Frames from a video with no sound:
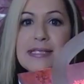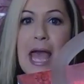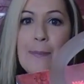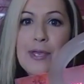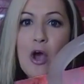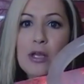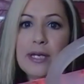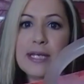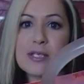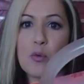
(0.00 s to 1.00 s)
happy
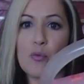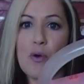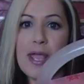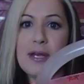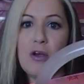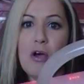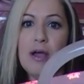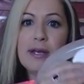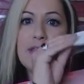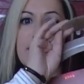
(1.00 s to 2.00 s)
holidays right
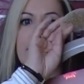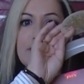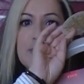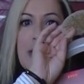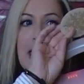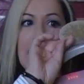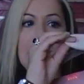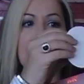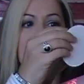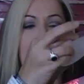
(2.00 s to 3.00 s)
on the gift
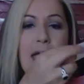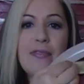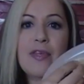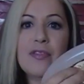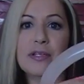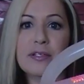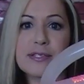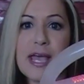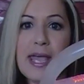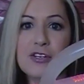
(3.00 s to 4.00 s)
bag, and then the little
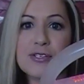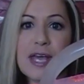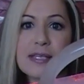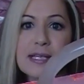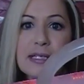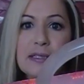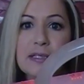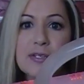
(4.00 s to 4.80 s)
tag just has like a little